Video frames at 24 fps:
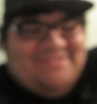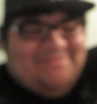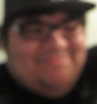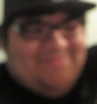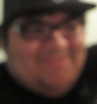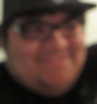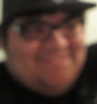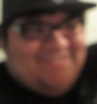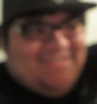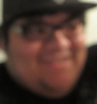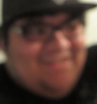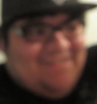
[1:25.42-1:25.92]
I'm
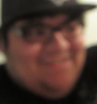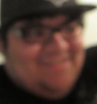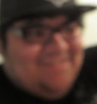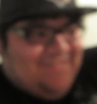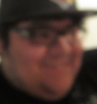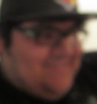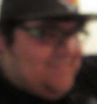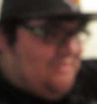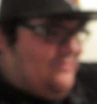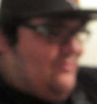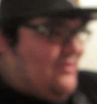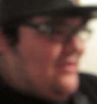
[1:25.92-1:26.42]
excited
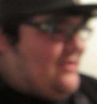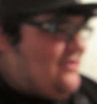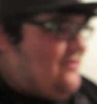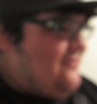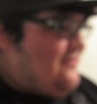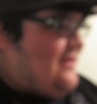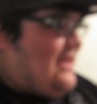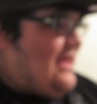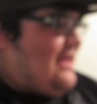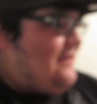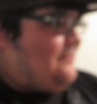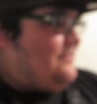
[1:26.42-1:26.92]
because I want to know
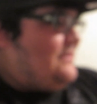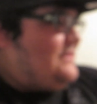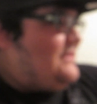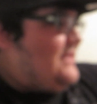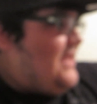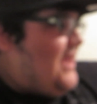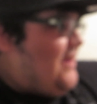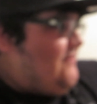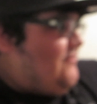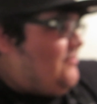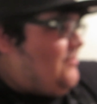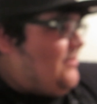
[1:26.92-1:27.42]
what happened
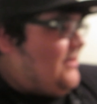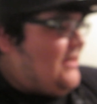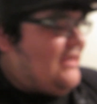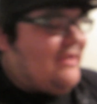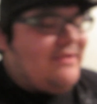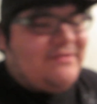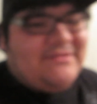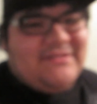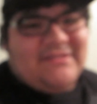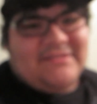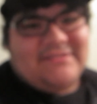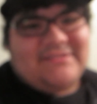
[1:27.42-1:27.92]
to everybody
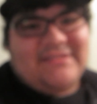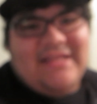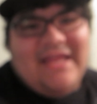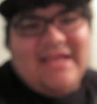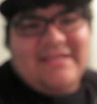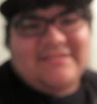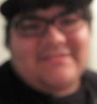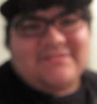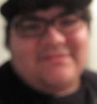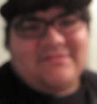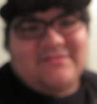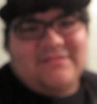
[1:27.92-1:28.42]
else. Because
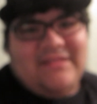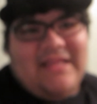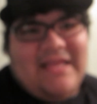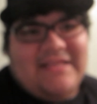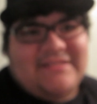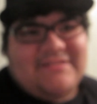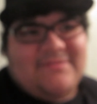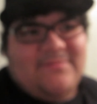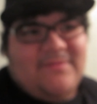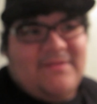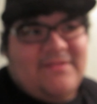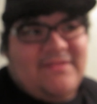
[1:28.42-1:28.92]
last
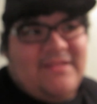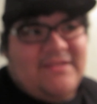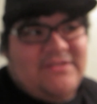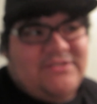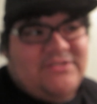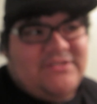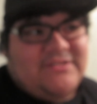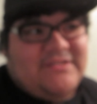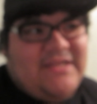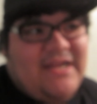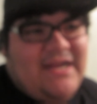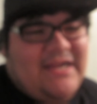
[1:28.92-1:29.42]
last week they
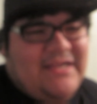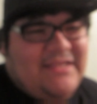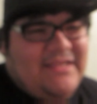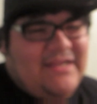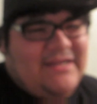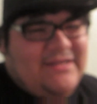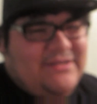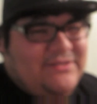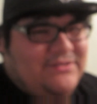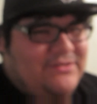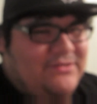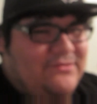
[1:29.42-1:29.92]
just
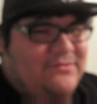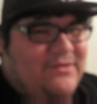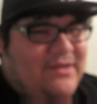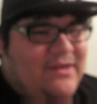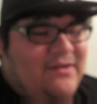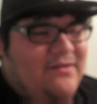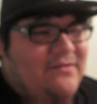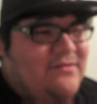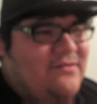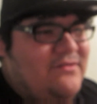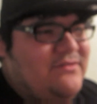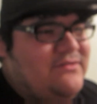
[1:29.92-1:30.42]
highlighted two
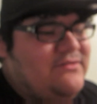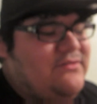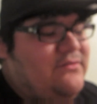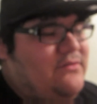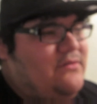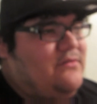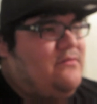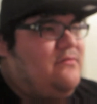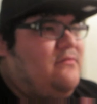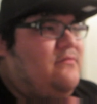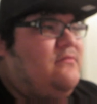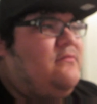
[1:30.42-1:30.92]
characters
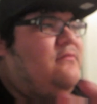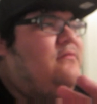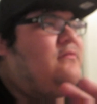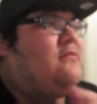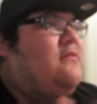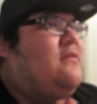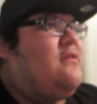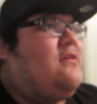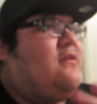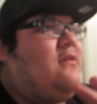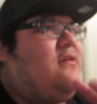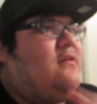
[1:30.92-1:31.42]
or
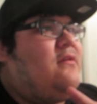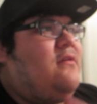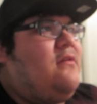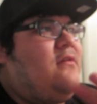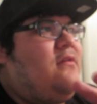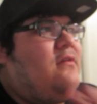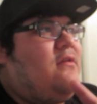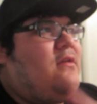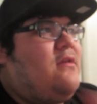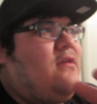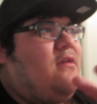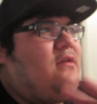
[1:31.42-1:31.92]

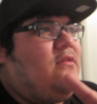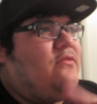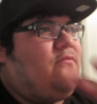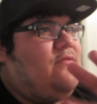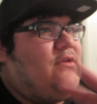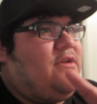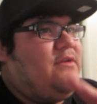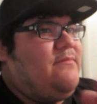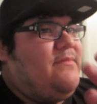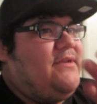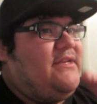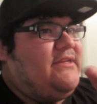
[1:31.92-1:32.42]

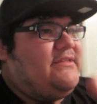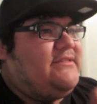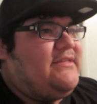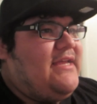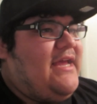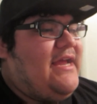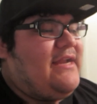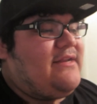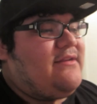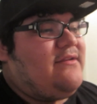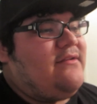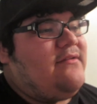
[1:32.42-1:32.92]
three to be
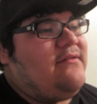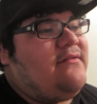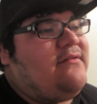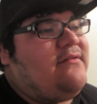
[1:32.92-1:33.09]
exact.